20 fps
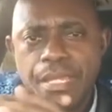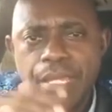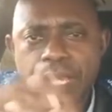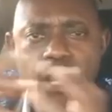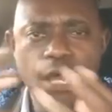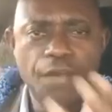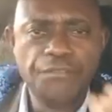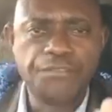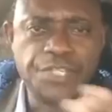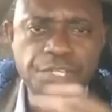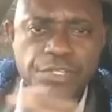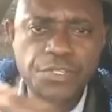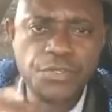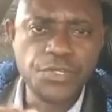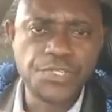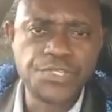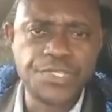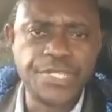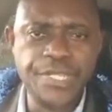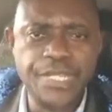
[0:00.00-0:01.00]
lot of things go
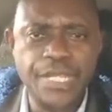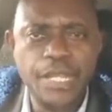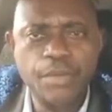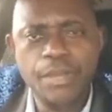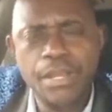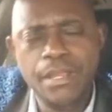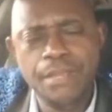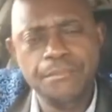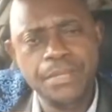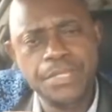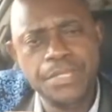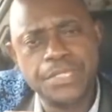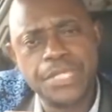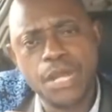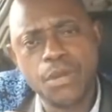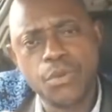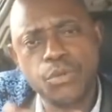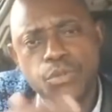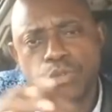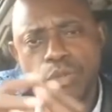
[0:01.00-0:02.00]
still there when the minister
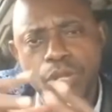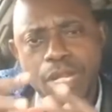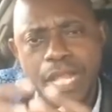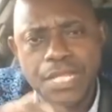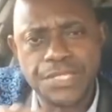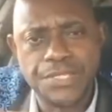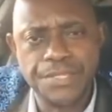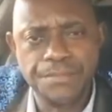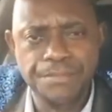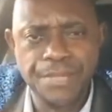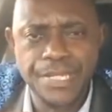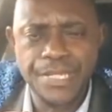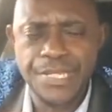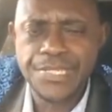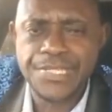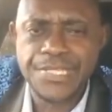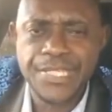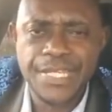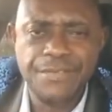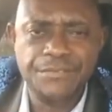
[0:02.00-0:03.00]
go talk as it be
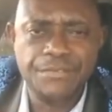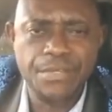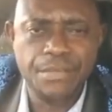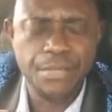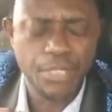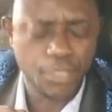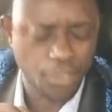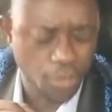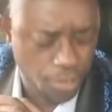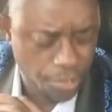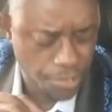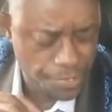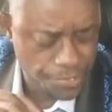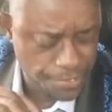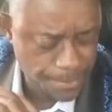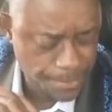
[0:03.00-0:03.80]
this evening, because